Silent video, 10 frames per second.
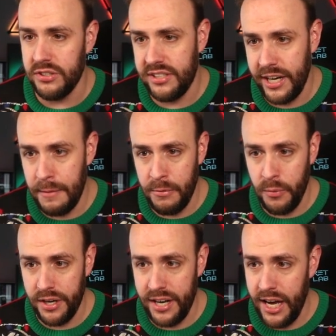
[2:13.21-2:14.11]
setup or
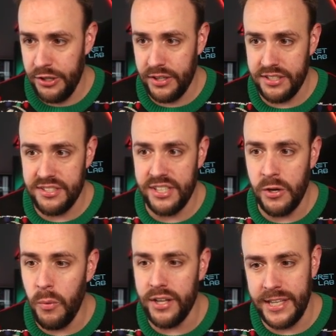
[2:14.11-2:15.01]
whatnot. You can see
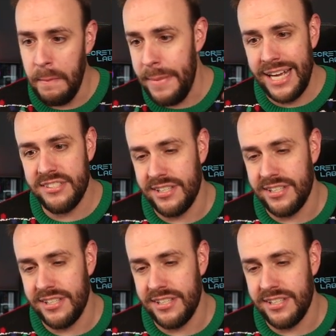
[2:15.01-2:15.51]
what the best